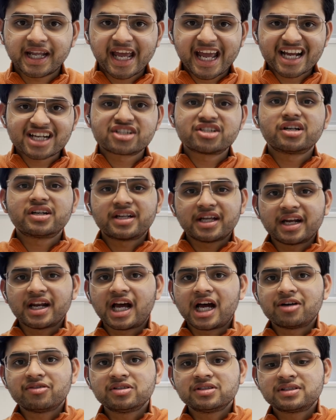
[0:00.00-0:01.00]
extra 10
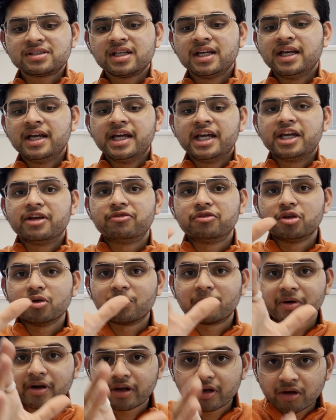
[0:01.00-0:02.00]
hours if you
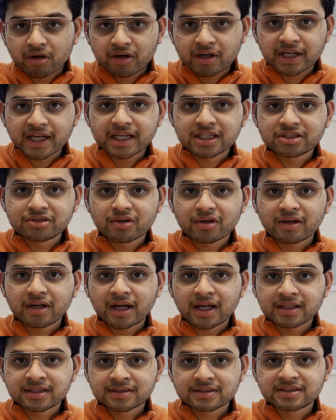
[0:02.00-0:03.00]
prioritize your
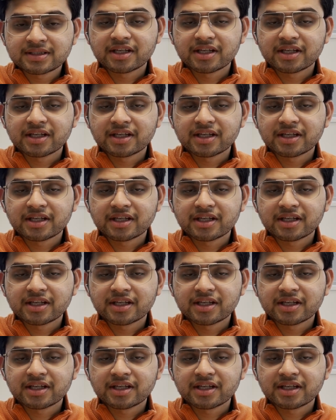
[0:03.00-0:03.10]
tasks